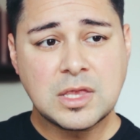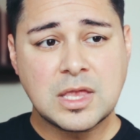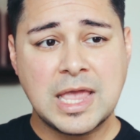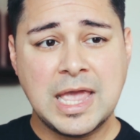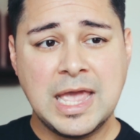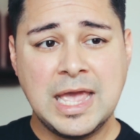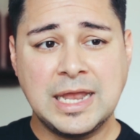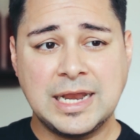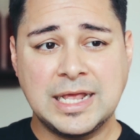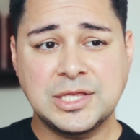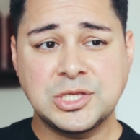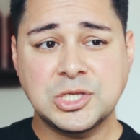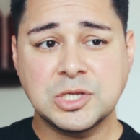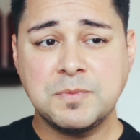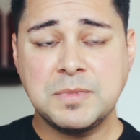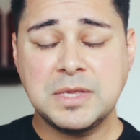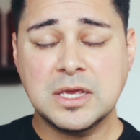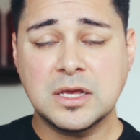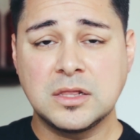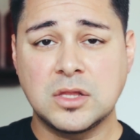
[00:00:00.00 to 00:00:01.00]
And it took
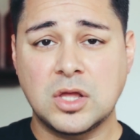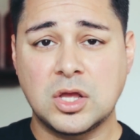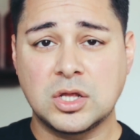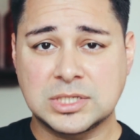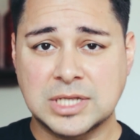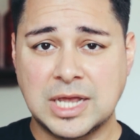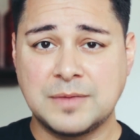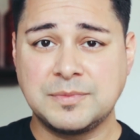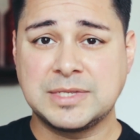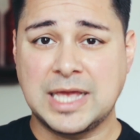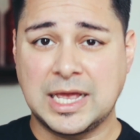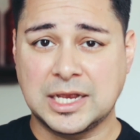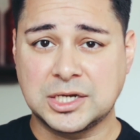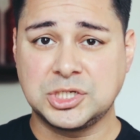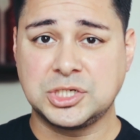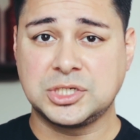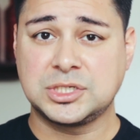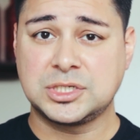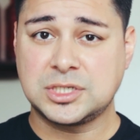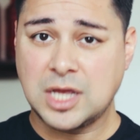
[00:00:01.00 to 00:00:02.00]
me a long time to
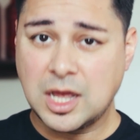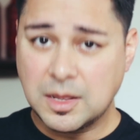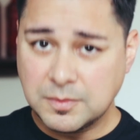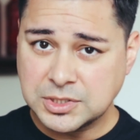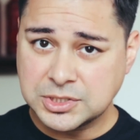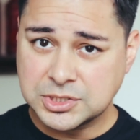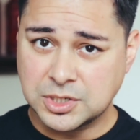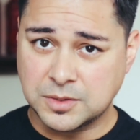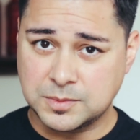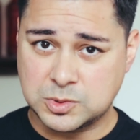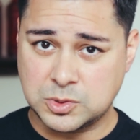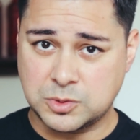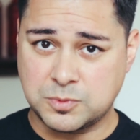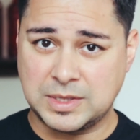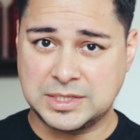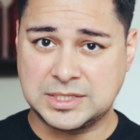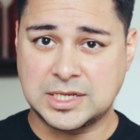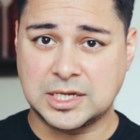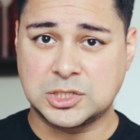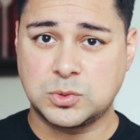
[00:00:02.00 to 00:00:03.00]
actually come to terms with
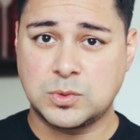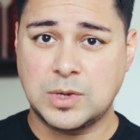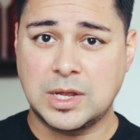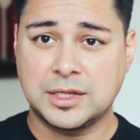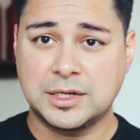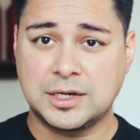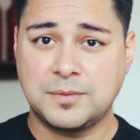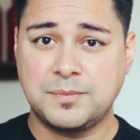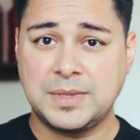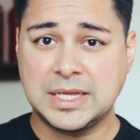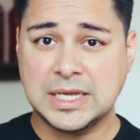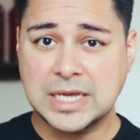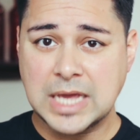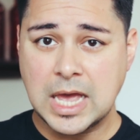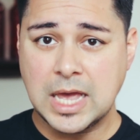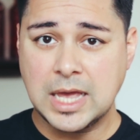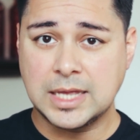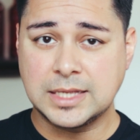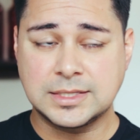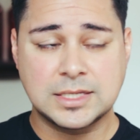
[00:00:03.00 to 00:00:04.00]
my sexuality
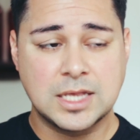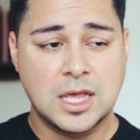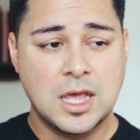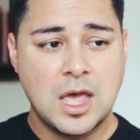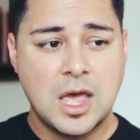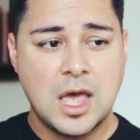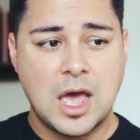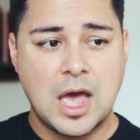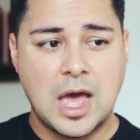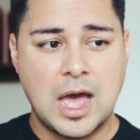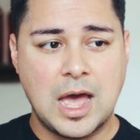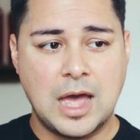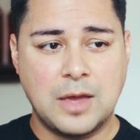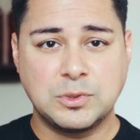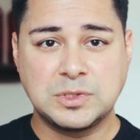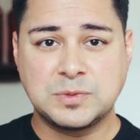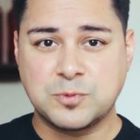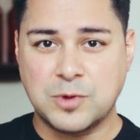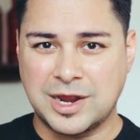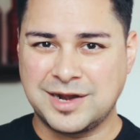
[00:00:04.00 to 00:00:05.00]
because I
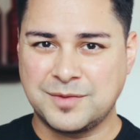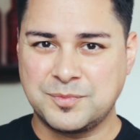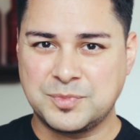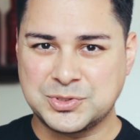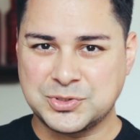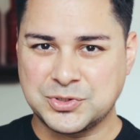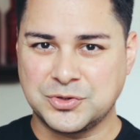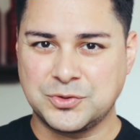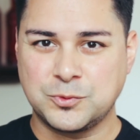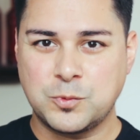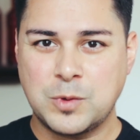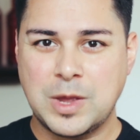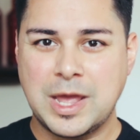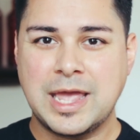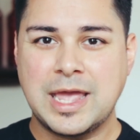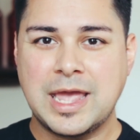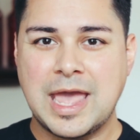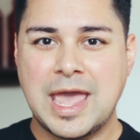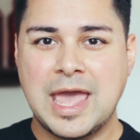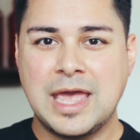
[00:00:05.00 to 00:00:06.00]
was brought up a certain
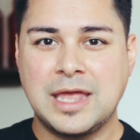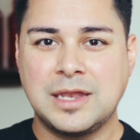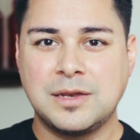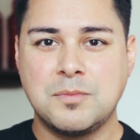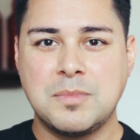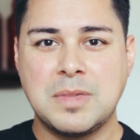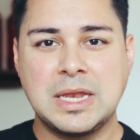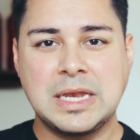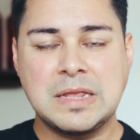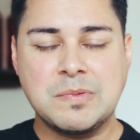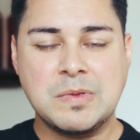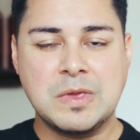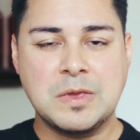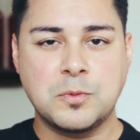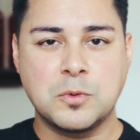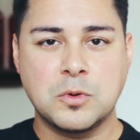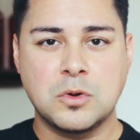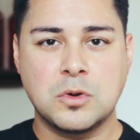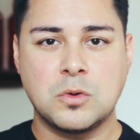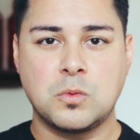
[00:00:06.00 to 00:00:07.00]
way. And many
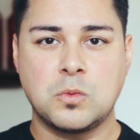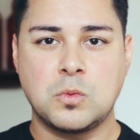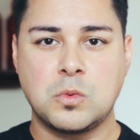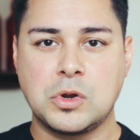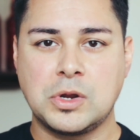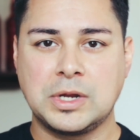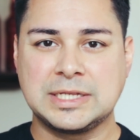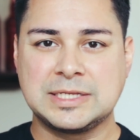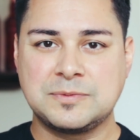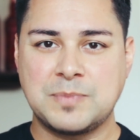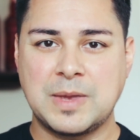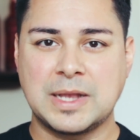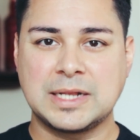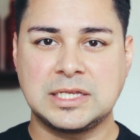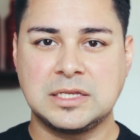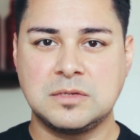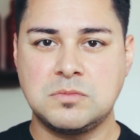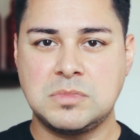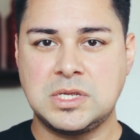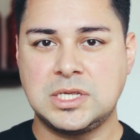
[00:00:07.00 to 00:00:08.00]
people were
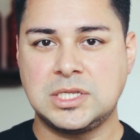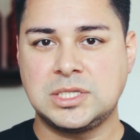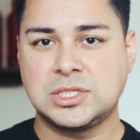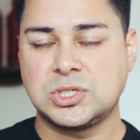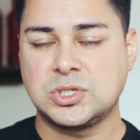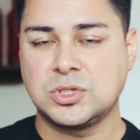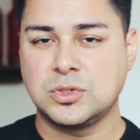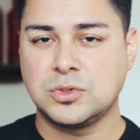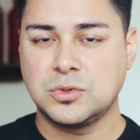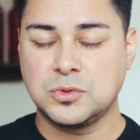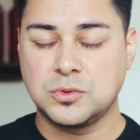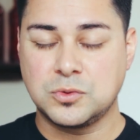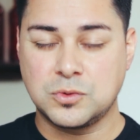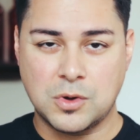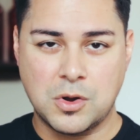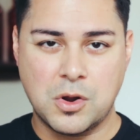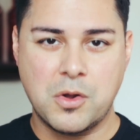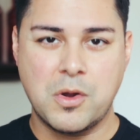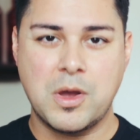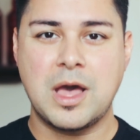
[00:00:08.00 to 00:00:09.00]
expecting me to
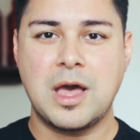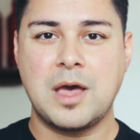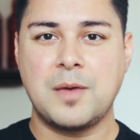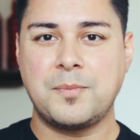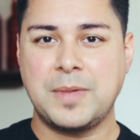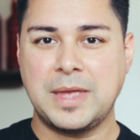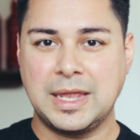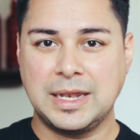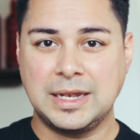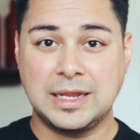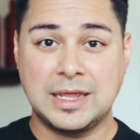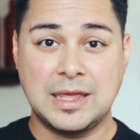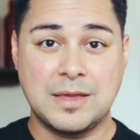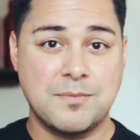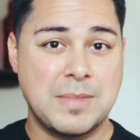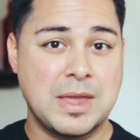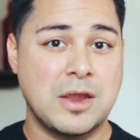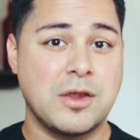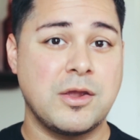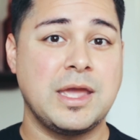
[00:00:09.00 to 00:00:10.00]
grow up and get
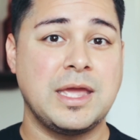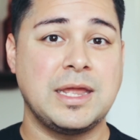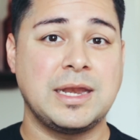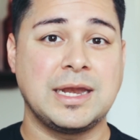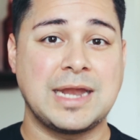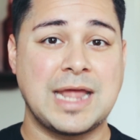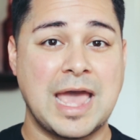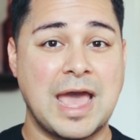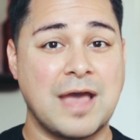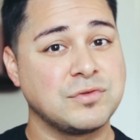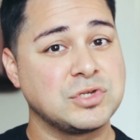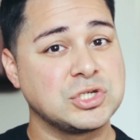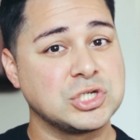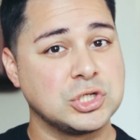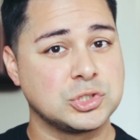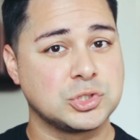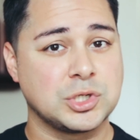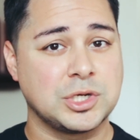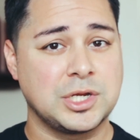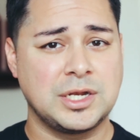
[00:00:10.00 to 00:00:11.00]
married and have
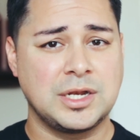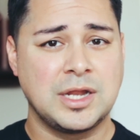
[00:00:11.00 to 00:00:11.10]
children.